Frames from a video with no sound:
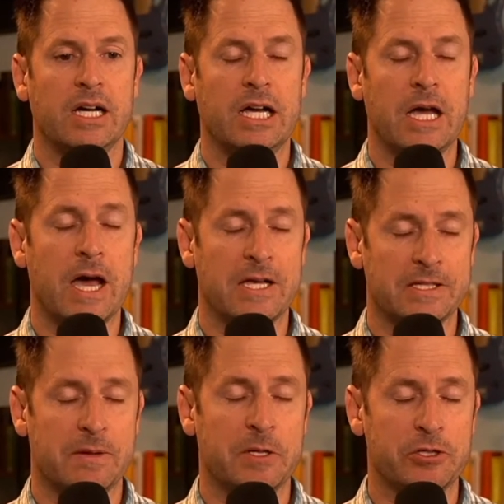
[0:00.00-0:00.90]
as
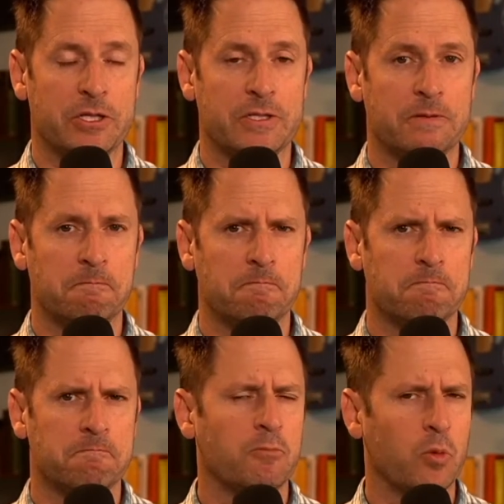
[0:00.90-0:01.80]
I mentioned,
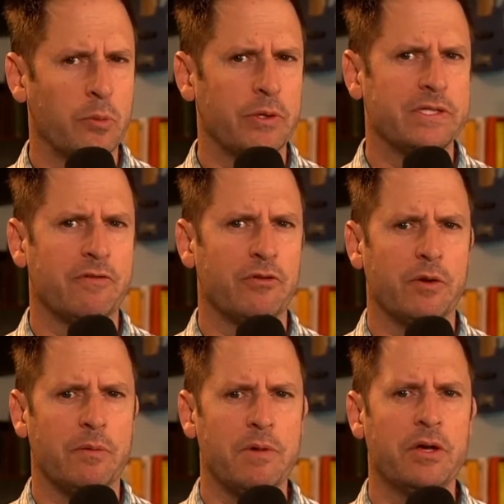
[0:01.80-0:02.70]

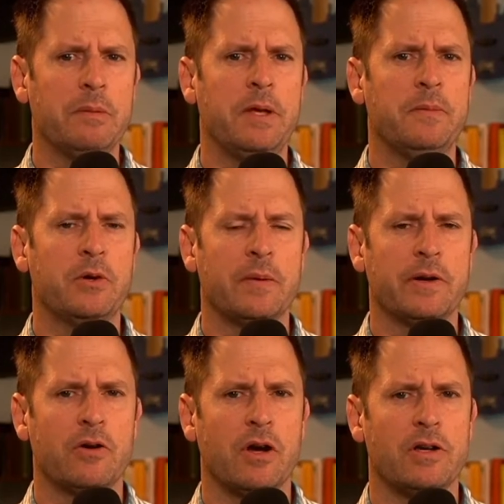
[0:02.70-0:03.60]
1.73 million people coming
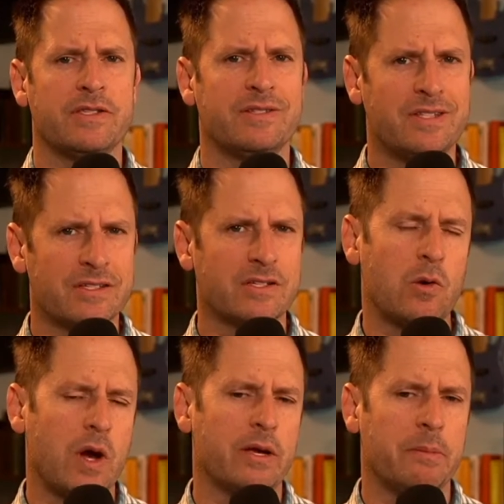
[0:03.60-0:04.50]
across. Doesn't
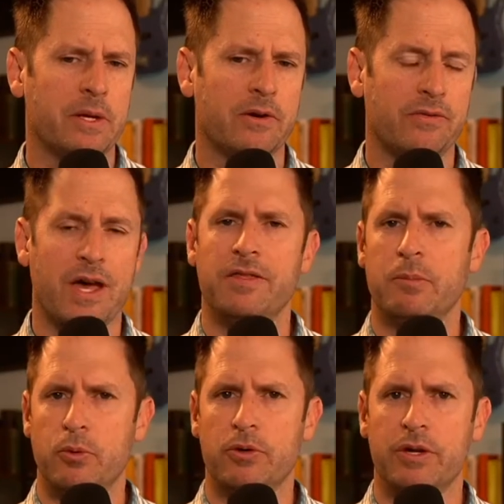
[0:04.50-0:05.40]
quite appear that the
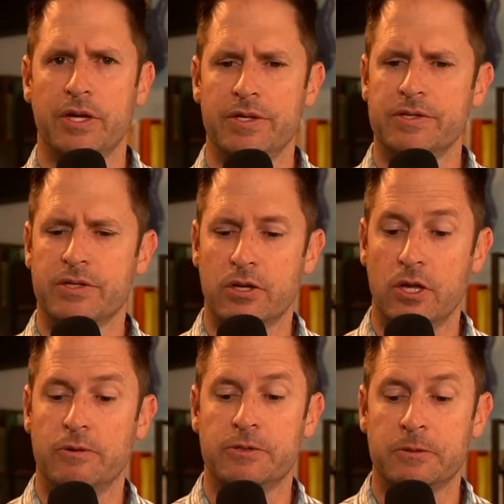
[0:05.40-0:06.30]
border is
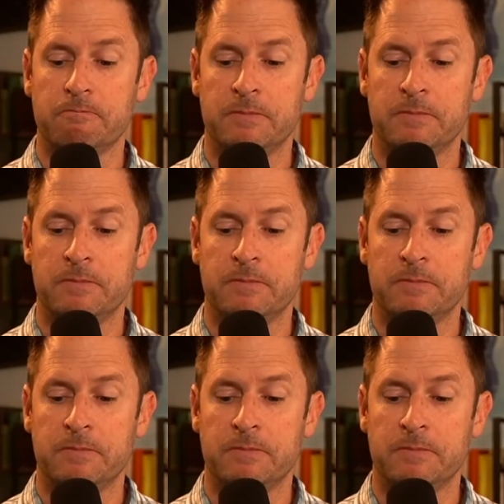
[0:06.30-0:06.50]
closed.